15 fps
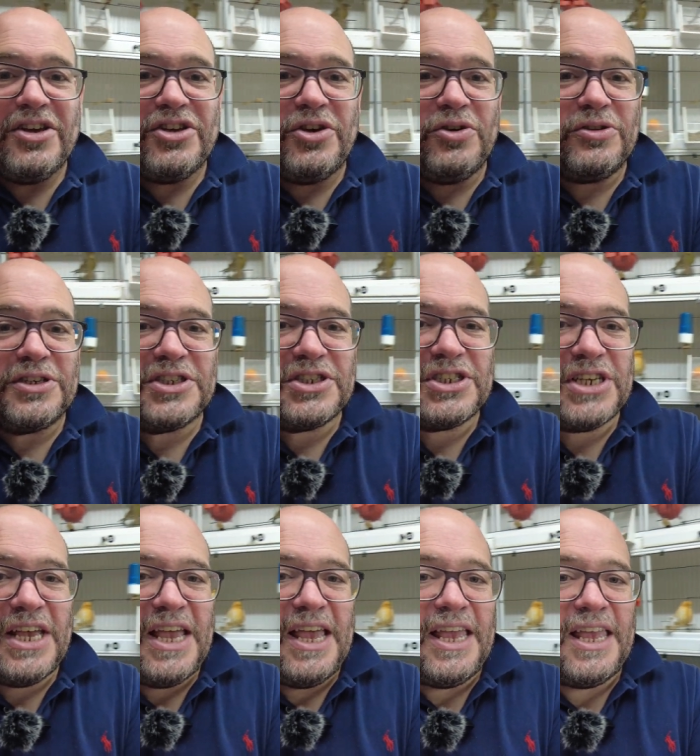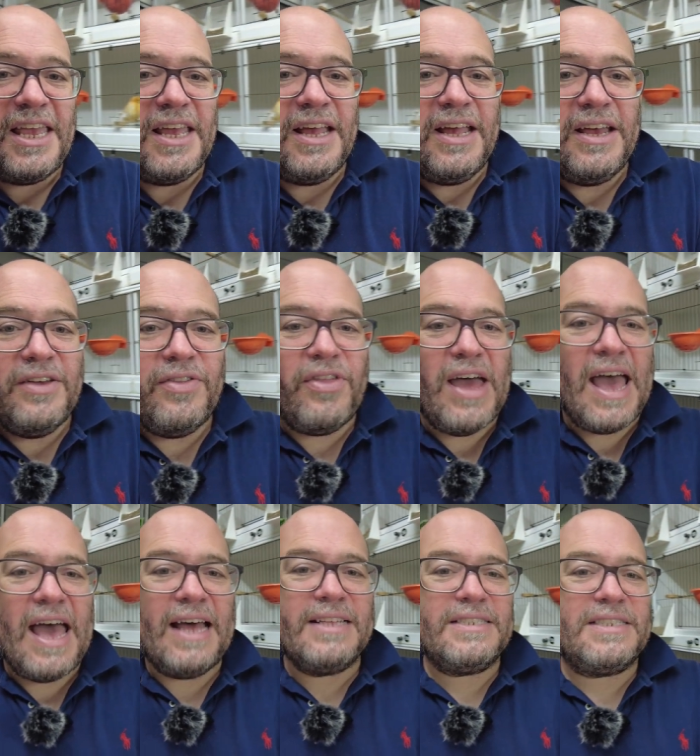you'll see
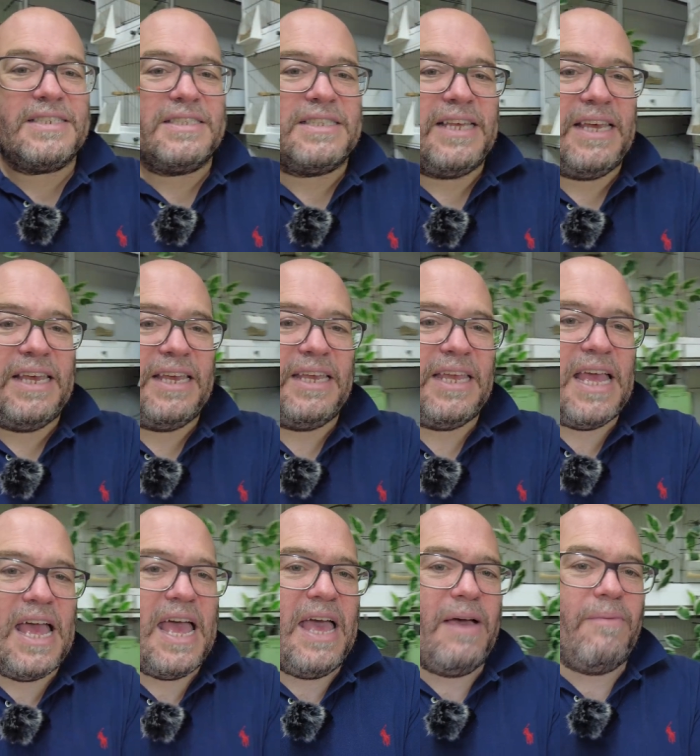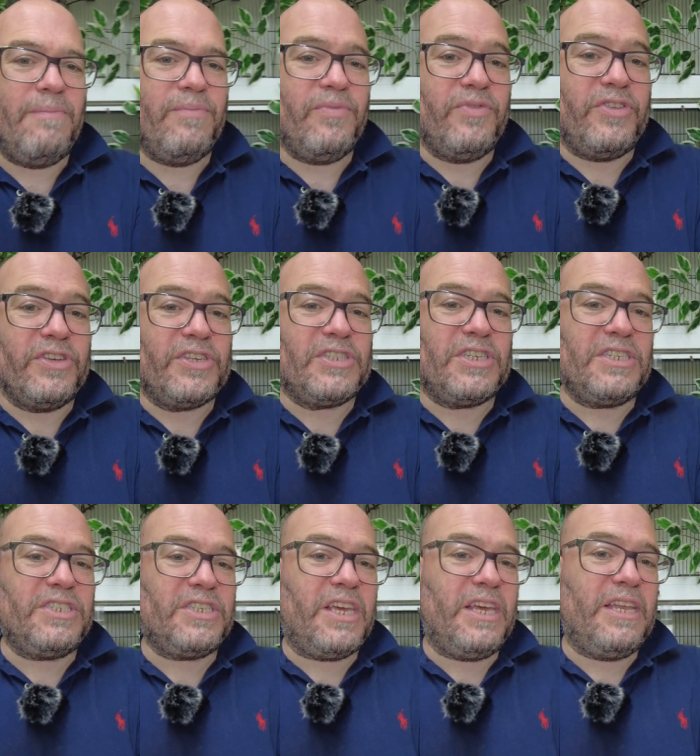that the
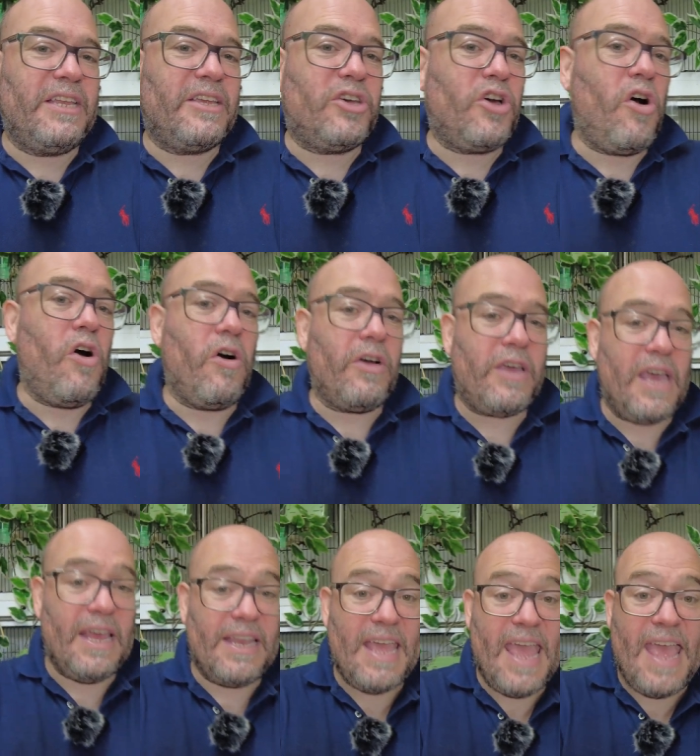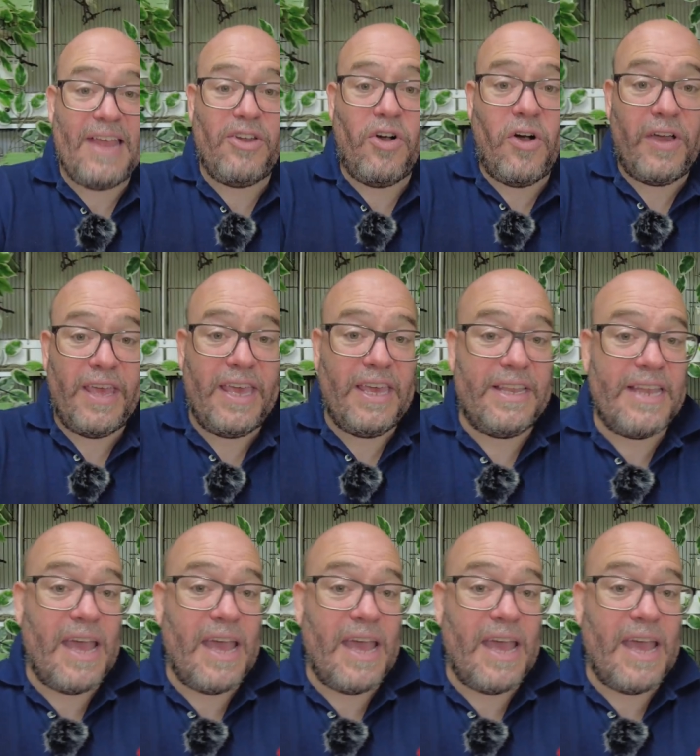siskin cock and hen are here.